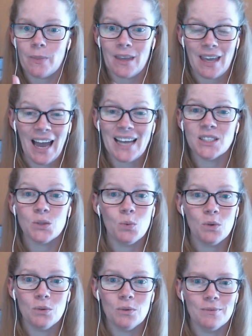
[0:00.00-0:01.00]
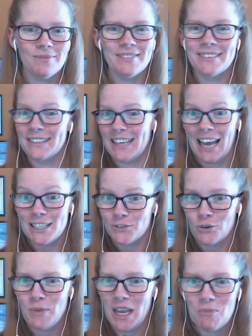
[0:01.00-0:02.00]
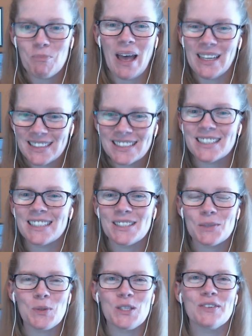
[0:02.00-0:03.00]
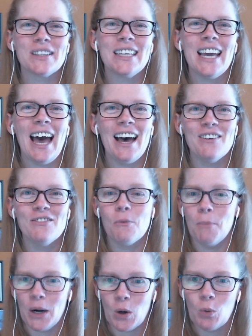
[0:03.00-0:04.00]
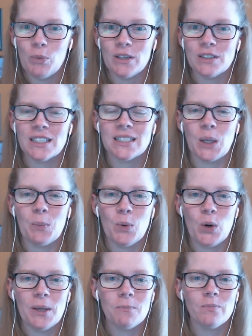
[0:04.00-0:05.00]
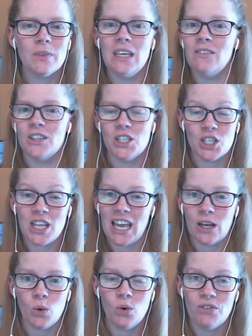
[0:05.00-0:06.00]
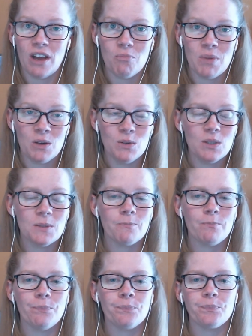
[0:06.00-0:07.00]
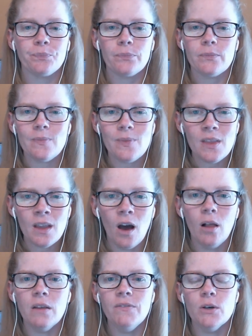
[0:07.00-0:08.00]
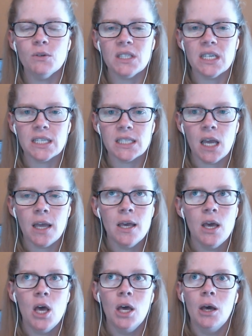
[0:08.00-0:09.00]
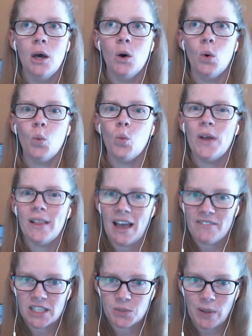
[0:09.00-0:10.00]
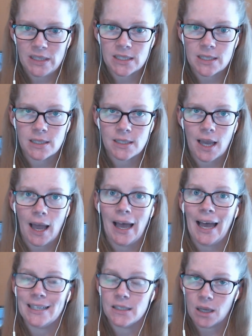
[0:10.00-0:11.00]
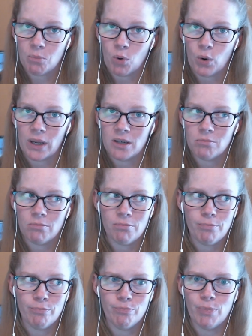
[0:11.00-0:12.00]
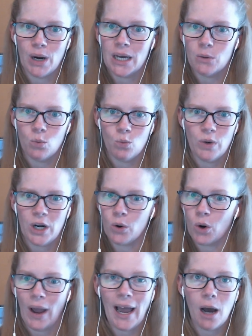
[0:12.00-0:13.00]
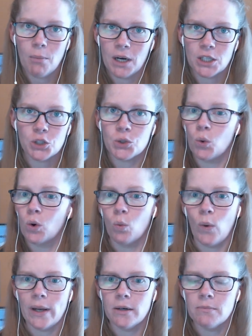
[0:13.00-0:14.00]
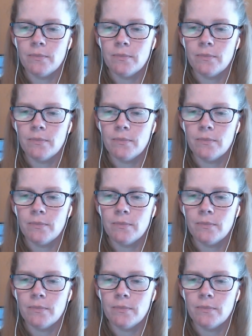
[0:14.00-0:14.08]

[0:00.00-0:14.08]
Cats for me, pets specifically, have medical bills at some point, even just the annual vet bills. All of those things will have expenses at some point, but we don't know how much or when.